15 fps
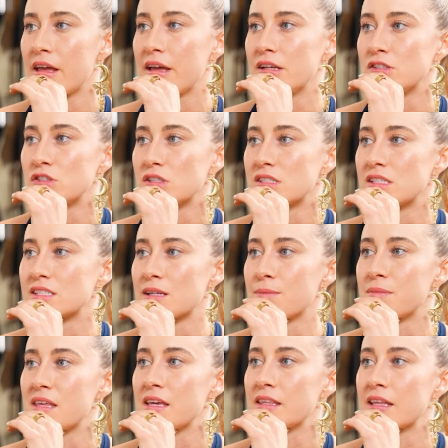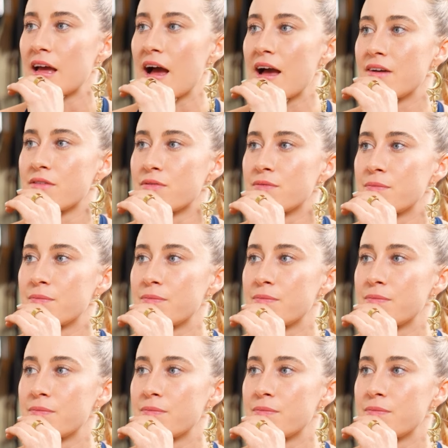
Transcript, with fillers: it just is something that I've,